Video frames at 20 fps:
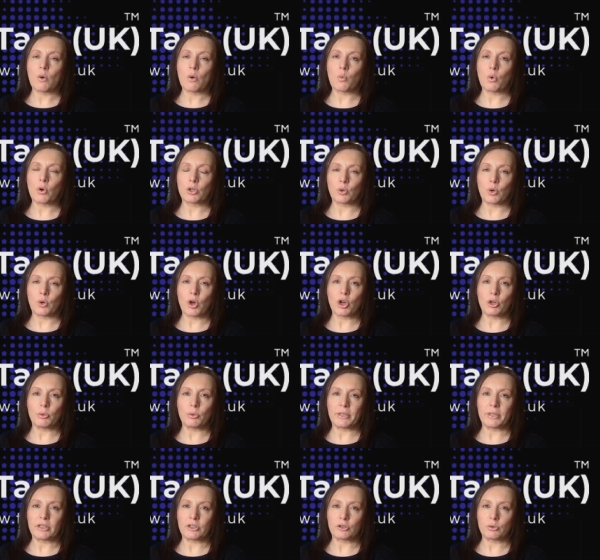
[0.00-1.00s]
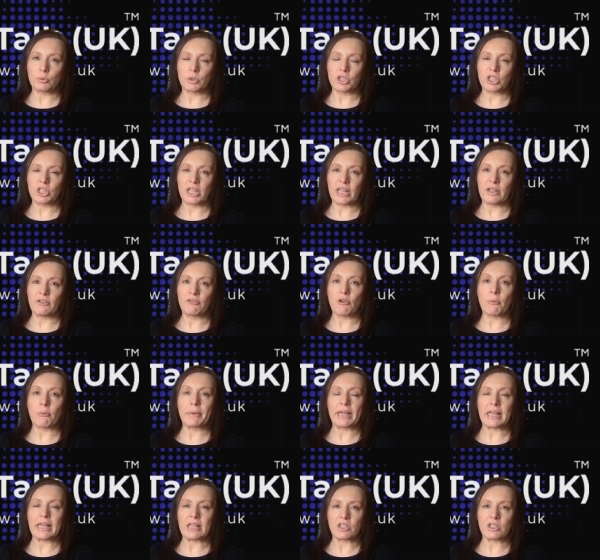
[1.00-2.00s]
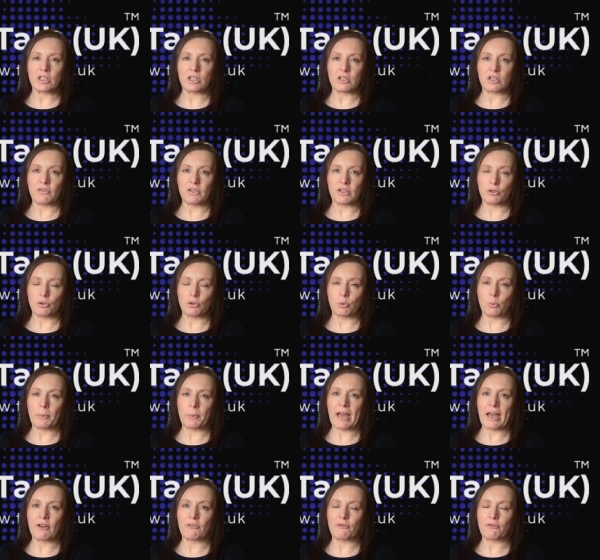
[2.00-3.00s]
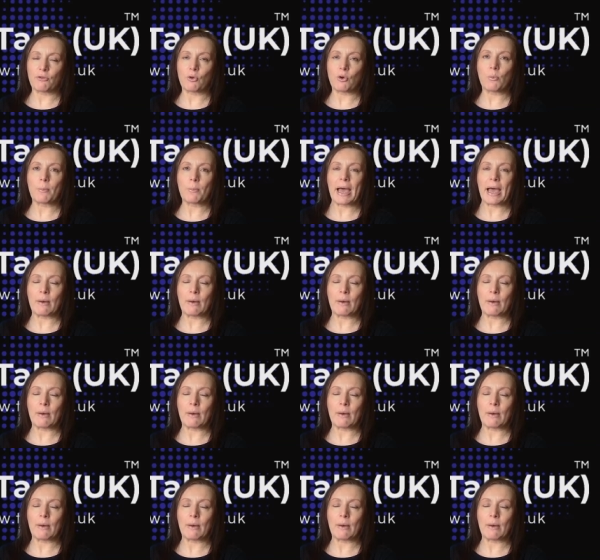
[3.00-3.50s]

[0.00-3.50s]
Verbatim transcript: what you're hoping to achieve from each individual platform